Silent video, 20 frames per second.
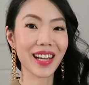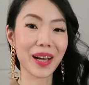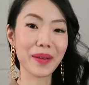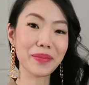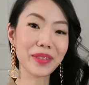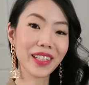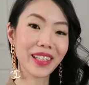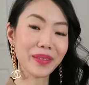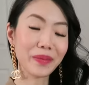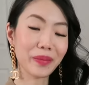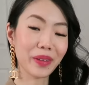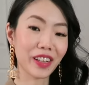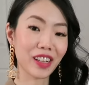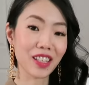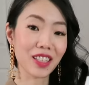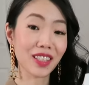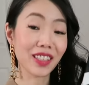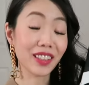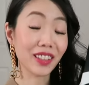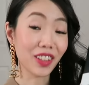Time to
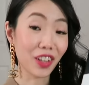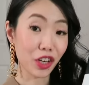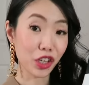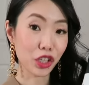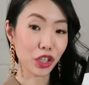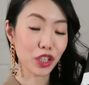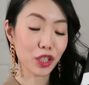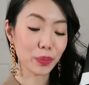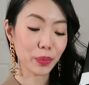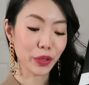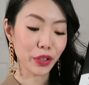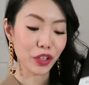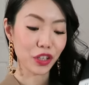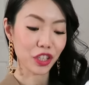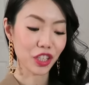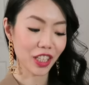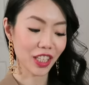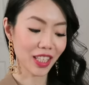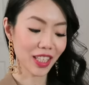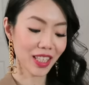unbox the largest
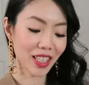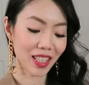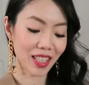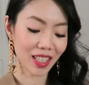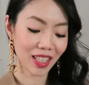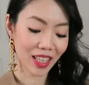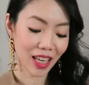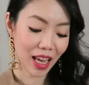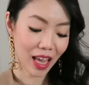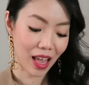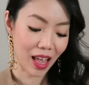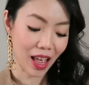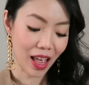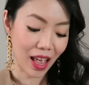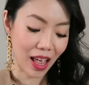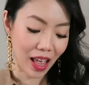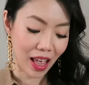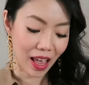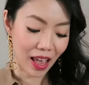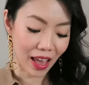purchase.
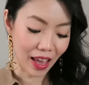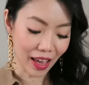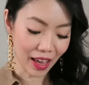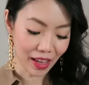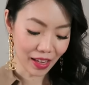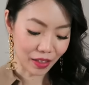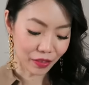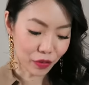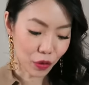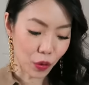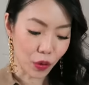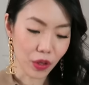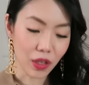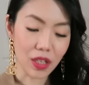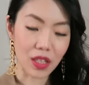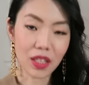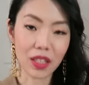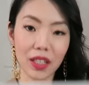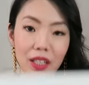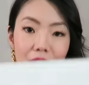And of
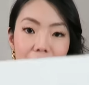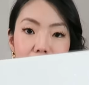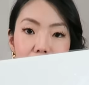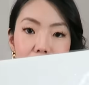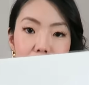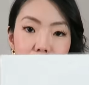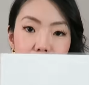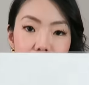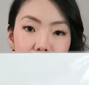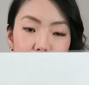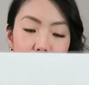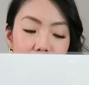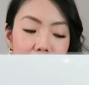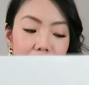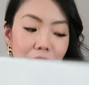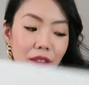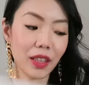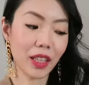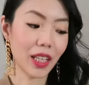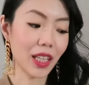course, it comes with one of